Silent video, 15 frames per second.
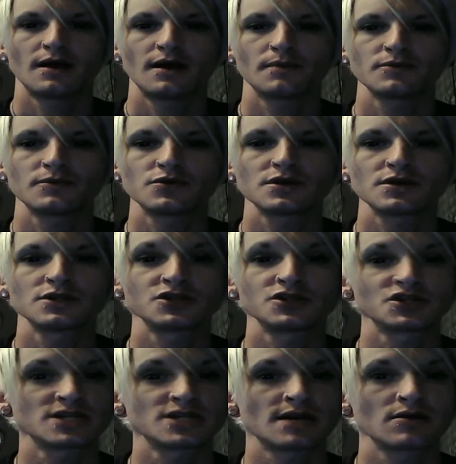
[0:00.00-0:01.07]
Um, you can
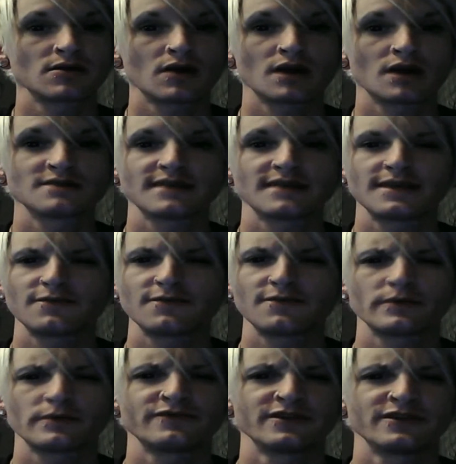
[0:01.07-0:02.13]
use your tarot cards, any
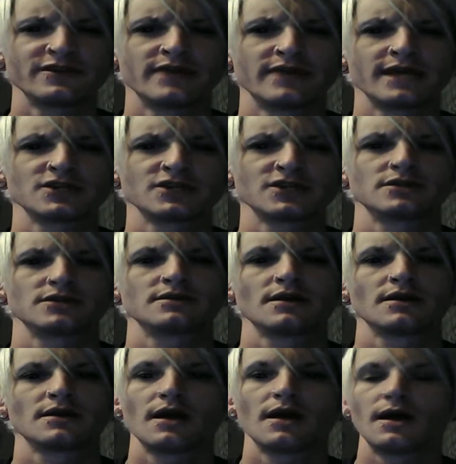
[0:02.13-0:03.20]
form of divination.
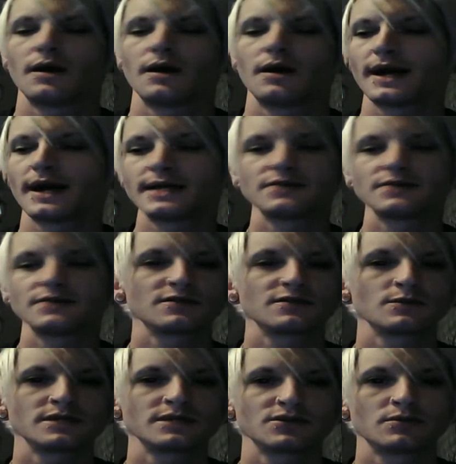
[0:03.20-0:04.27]
Um, I
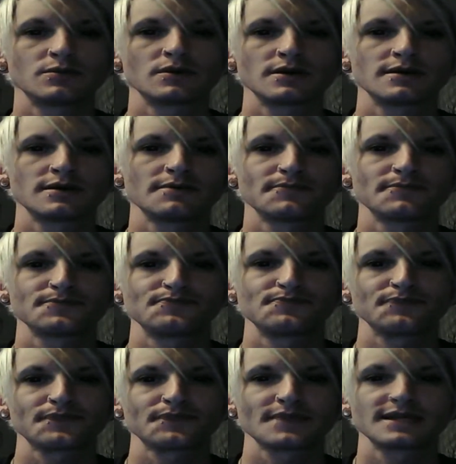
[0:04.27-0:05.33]
used the Ouija board
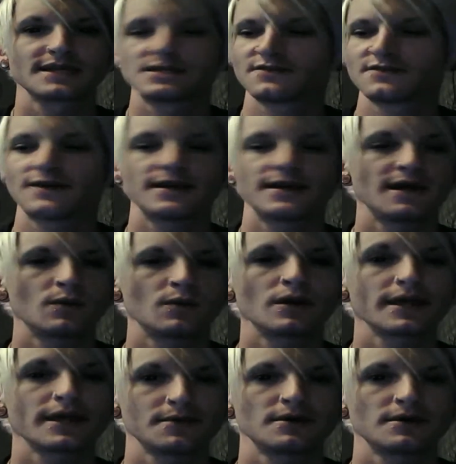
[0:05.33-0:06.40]
to find out
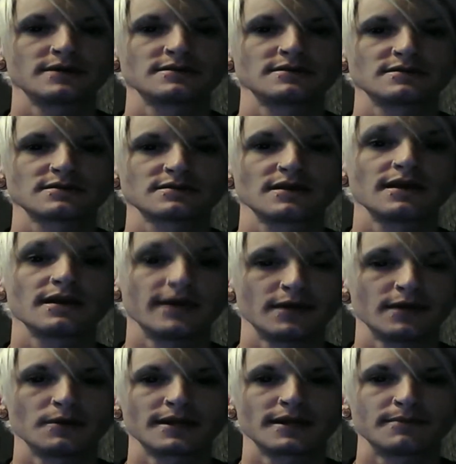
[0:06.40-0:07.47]
what he wants.
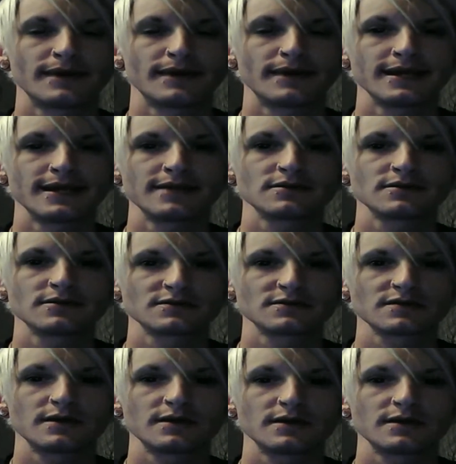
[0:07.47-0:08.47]
He wanted pine needles.